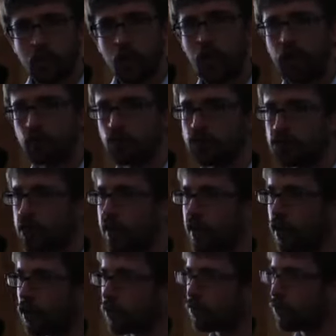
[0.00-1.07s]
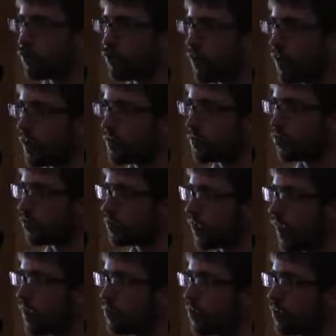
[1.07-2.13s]
I appreciate all of your
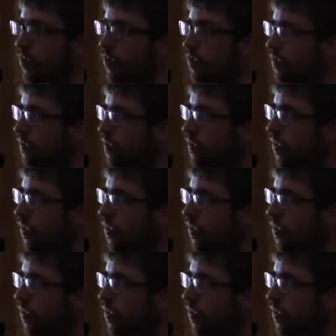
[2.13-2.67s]
time and